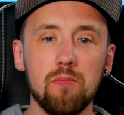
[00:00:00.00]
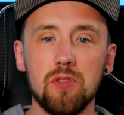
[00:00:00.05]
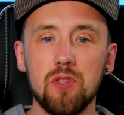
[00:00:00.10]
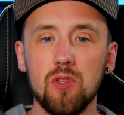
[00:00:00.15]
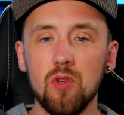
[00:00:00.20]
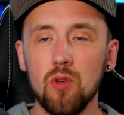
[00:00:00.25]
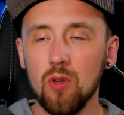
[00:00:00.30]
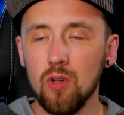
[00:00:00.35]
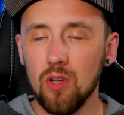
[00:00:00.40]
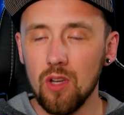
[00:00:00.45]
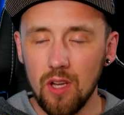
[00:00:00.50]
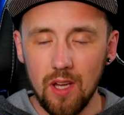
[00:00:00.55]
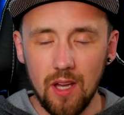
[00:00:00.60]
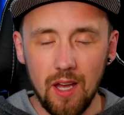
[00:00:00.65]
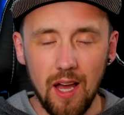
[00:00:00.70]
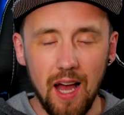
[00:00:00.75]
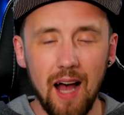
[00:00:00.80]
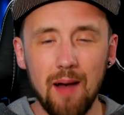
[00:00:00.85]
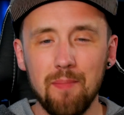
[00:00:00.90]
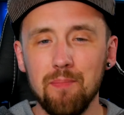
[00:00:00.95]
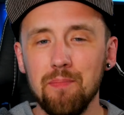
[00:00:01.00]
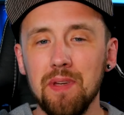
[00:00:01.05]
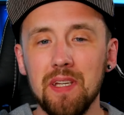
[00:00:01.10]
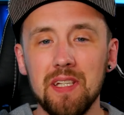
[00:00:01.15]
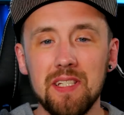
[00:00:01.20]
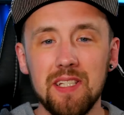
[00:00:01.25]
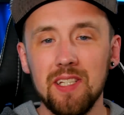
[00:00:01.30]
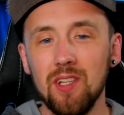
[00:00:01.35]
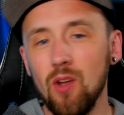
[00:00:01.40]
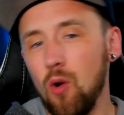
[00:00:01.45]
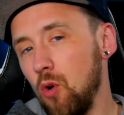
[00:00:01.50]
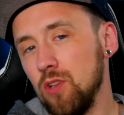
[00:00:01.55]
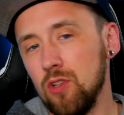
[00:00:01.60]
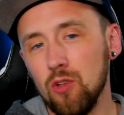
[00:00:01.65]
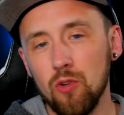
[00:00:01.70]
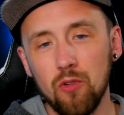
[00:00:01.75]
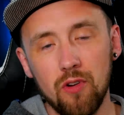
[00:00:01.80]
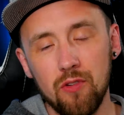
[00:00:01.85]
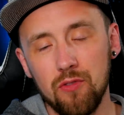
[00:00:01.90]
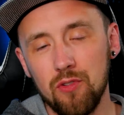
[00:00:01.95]
to amazing
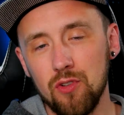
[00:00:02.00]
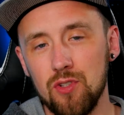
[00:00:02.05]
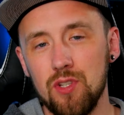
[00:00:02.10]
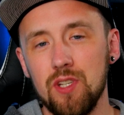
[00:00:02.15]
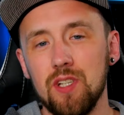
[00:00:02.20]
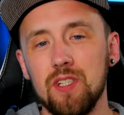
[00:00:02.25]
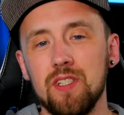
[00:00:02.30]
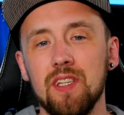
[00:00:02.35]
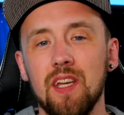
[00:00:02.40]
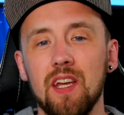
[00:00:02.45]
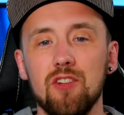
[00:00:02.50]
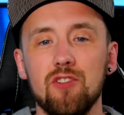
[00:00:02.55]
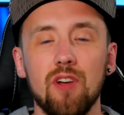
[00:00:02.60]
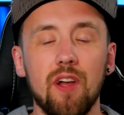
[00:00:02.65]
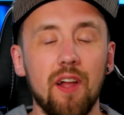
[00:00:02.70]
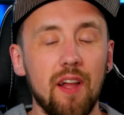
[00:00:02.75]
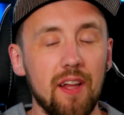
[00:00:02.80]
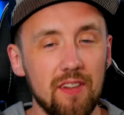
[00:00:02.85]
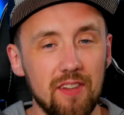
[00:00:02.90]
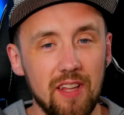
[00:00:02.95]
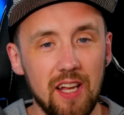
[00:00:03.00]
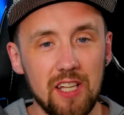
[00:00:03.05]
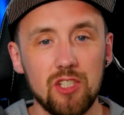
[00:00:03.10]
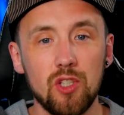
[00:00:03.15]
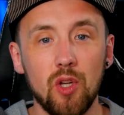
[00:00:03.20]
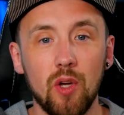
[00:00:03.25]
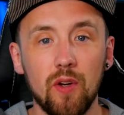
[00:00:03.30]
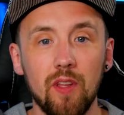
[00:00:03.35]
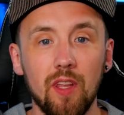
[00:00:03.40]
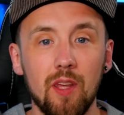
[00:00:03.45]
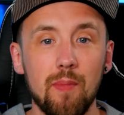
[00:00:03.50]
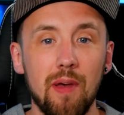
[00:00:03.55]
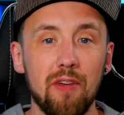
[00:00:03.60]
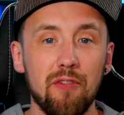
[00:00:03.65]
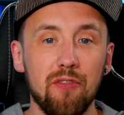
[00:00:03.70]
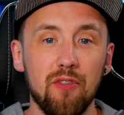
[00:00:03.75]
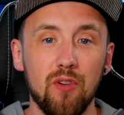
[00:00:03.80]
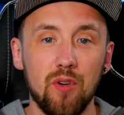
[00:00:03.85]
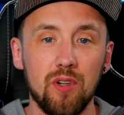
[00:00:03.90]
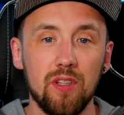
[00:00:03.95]
audio reviews etc, that's not really my
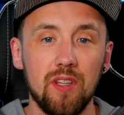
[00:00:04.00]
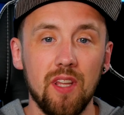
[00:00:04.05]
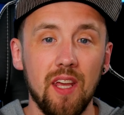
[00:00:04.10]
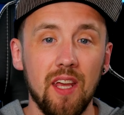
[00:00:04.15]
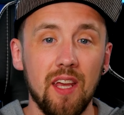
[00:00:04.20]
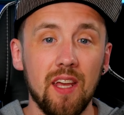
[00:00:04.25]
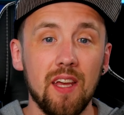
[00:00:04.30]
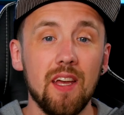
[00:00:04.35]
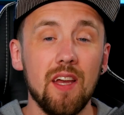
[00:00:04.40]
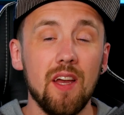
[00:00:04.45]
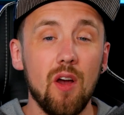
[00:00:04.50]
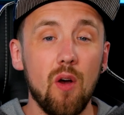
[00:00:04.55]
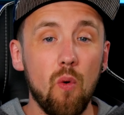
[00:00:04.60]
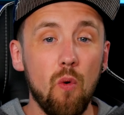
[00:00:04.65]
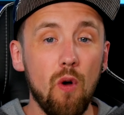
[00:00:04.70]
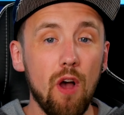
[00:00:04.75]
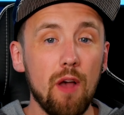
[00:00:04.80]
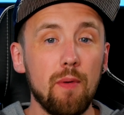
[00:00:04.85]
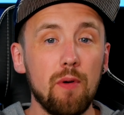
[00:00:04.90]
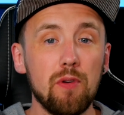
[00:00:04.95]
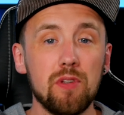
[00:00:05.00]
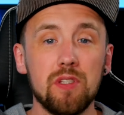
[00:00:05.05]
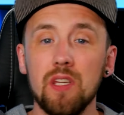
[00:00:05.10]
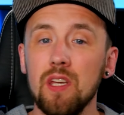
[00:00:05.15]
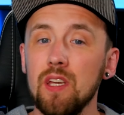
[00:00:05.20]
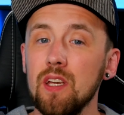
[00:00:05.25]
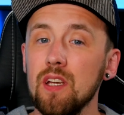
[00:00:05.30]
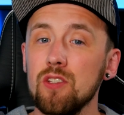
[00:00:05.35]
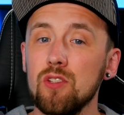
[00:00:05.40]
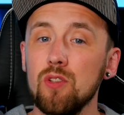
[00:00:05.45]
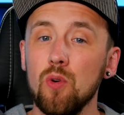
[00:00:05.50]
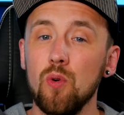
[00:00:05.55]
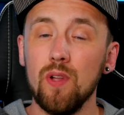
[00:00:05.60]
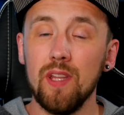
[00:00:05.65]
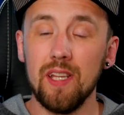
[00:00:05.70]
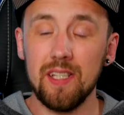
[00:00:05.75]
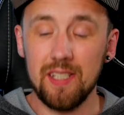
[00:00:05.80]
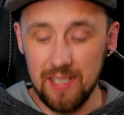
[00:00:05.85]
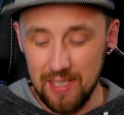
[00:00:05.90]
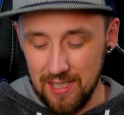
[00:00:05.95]
forte. What I will say is though,
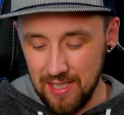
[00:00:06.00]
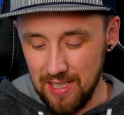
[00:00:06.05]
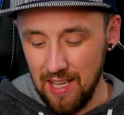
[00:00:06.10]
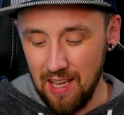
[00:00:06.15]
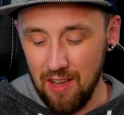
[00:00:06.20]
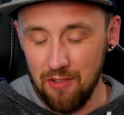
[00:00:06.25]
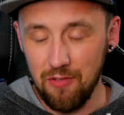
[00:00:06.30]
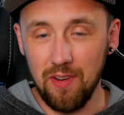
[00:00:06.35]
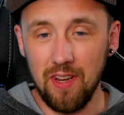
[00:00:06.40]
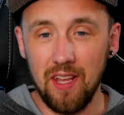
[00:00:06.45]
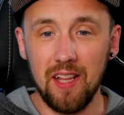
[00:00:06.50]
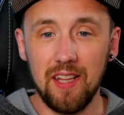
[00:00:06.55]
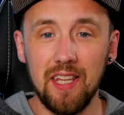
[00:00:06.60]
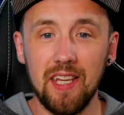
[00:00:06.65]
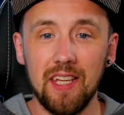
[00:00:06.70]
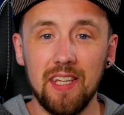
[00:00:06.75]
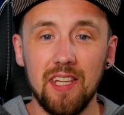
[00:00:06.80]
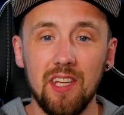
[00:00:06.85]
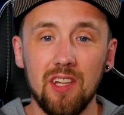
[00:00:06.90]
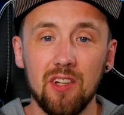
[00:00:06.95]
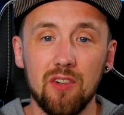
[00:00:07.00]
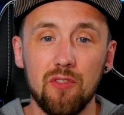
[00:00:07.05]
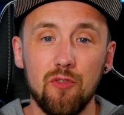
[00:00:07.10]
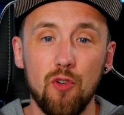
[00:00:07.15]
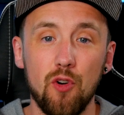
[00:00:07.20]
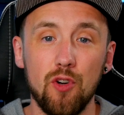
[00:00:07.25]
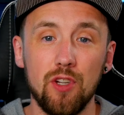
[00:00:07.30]
this is definitely geared for